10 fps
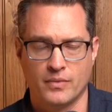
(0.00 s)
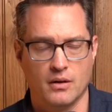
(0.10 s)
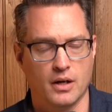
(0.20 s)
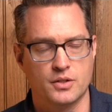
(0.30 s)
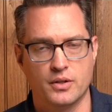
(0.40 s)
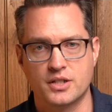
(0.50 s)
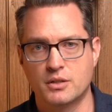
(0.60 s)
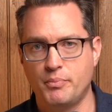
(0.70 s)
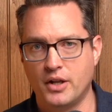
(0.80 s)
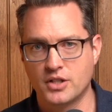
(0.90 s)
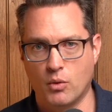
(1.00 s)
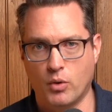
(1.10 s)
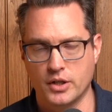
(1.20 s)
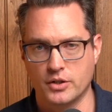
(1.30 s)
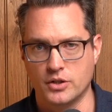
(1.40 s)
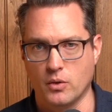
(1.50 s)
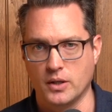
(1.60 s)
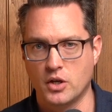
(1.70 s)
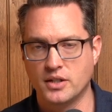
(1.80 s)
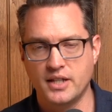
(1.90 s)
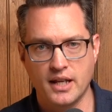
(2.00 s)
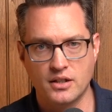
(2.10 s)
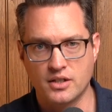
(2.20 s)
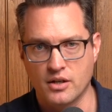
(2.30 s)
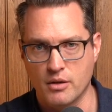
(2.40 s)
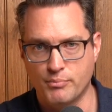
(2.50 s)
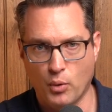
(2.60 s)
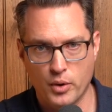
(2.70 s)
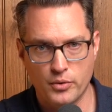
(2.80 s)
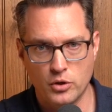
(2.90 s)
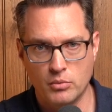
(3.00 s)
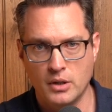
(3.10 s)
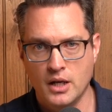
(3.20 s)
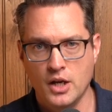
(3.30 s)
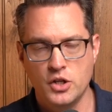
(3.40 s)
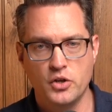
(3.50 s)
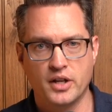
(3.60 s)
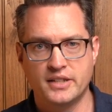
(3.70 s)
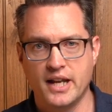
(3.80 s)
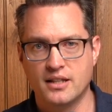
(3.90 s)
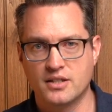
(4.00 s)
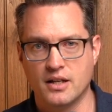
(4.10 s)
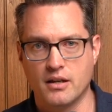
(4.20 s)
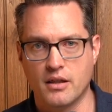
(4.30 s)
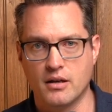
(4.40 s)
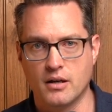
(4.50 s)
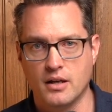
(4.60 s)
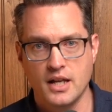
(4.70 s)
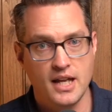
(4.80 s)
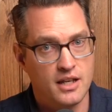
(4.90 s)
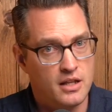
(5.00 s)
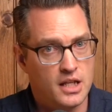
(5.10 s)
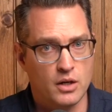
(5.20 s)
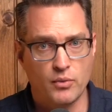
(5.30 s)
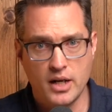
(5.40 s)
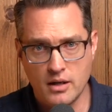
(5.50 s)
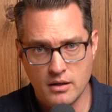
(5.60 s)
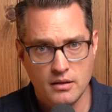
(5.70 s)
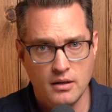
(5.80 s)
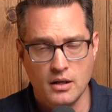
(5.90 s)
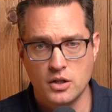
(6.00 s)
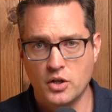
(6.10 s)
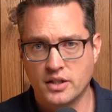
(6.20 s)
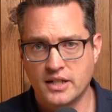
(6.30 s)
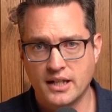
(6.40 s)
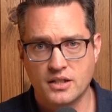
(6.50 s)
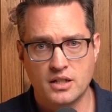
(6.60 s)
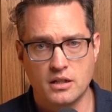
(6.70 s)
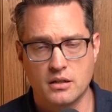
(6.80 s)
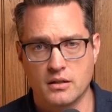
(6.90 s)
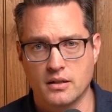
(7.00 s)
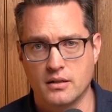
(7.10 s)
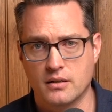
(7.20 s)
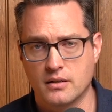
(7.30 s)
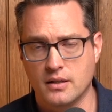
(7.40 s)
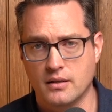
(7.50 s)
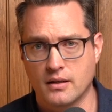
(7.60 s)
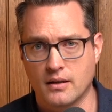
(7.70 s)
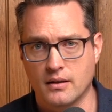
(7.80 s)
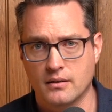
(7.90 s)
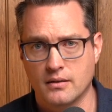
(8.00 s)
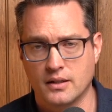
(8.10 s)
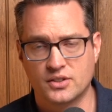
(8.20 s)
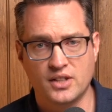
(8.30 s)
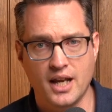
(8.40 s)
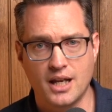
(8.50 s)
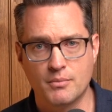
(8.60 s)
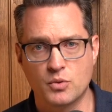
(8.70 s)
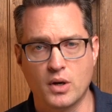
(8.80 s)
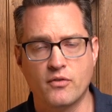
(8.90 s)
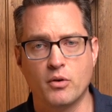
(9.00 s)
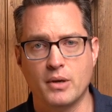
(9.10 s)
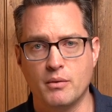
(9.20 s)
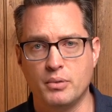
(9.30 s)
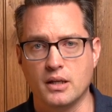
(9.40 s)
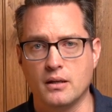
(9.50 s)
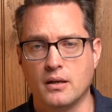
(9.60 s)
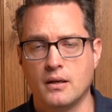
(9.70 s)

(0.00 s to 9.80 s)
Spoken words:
All right, so this depends on what you're doing. You can take this into the boardroom. You can take this into the arena. You can take this into the stadiums, whatever it may be.